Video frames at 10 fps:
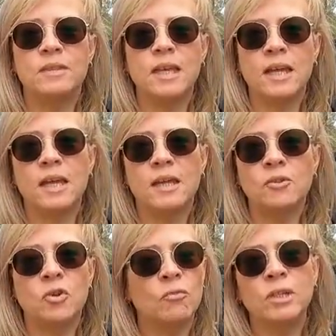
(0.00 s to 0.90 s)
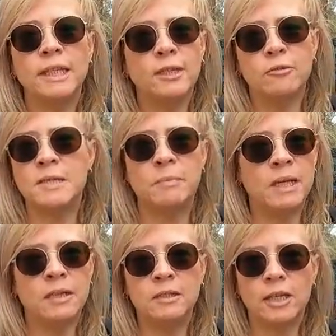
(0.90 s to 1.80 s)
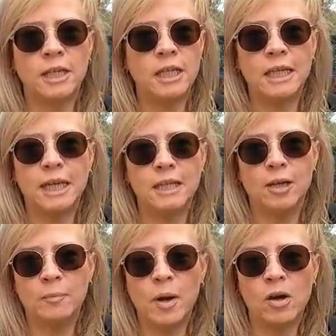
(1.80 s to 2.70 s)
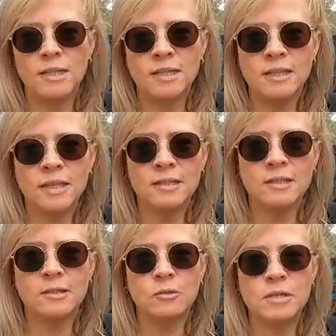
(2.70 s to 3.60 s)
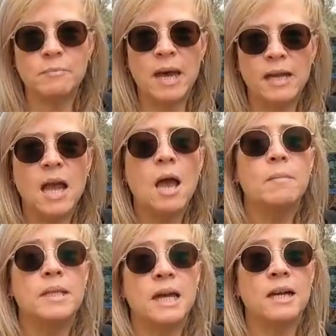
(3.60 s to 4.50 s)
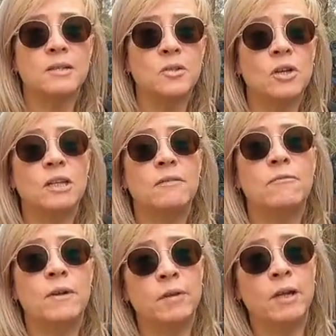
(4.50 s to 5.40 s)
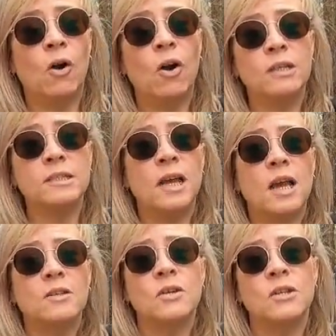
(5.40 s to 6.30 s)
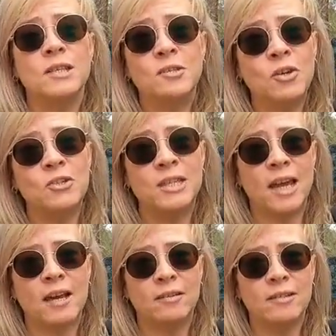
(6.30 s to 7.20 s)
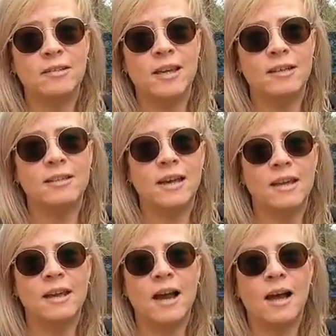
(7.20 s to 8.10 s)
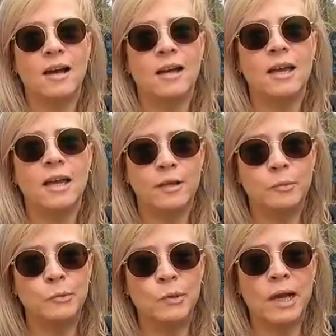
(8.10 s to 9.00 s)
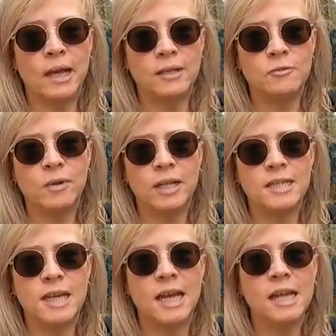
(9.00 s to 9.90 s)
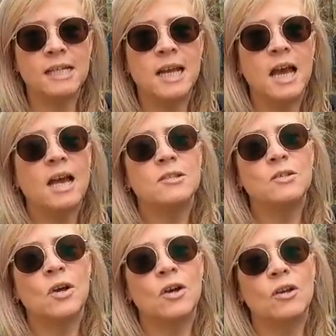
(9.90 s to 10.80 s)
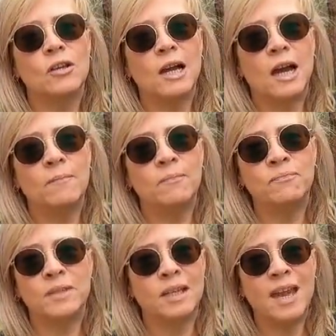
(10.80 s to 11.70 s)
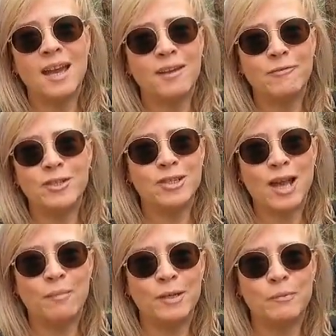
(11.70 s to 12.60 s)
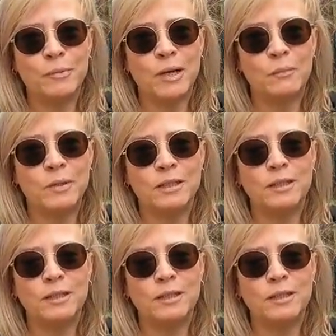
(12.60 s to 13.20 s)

they're not really crisping like you can get like pies and things to crisp at. But they are certainly very hot, so there's no doubt that they are edible and ready to eat. So yeah, if you're just happy to put up with a